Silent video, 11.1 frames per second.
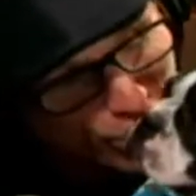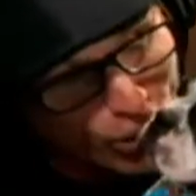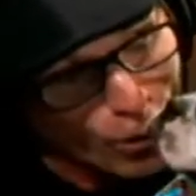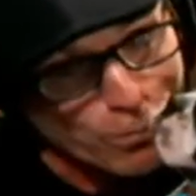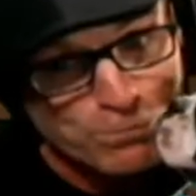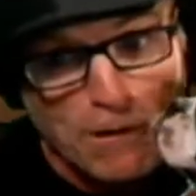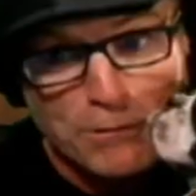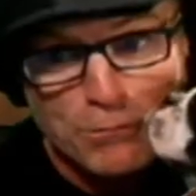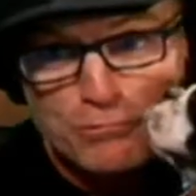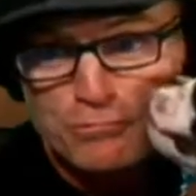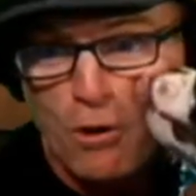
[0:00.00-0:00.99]
Oh, thank
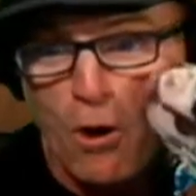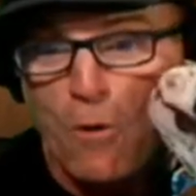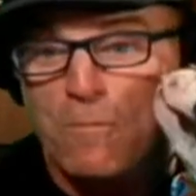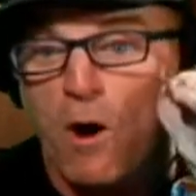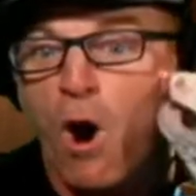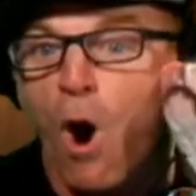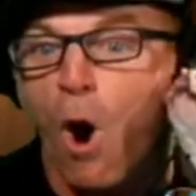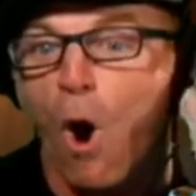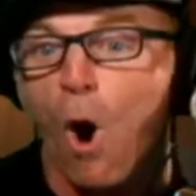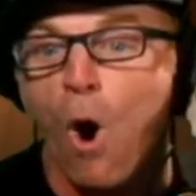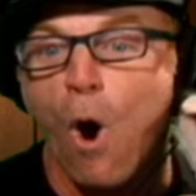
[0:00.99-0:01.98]
you so much.
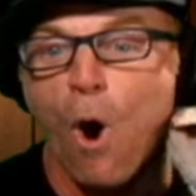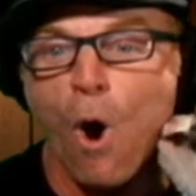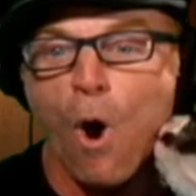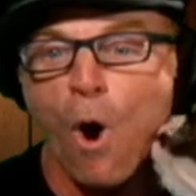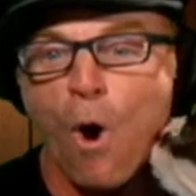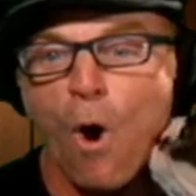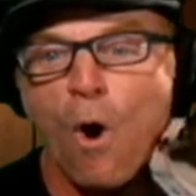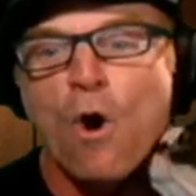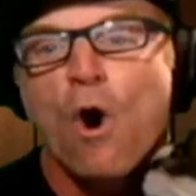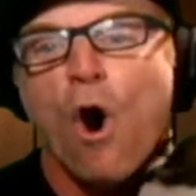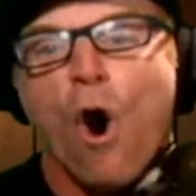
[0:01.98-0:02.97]

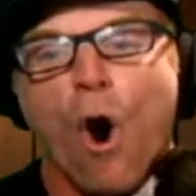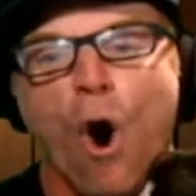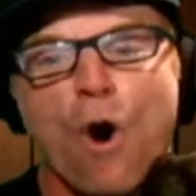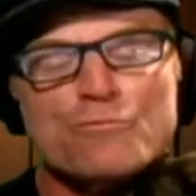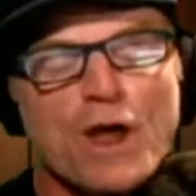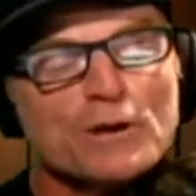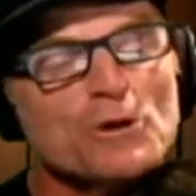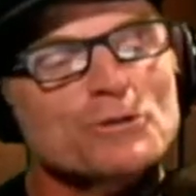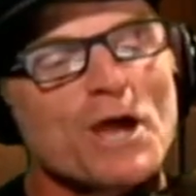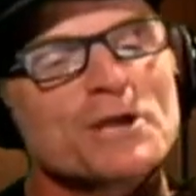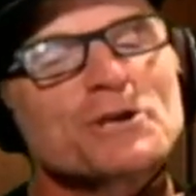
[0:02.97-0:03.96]
Oh,
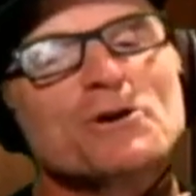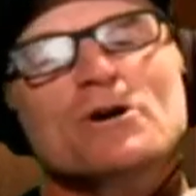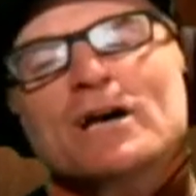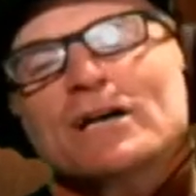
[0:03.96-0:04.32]
thank you.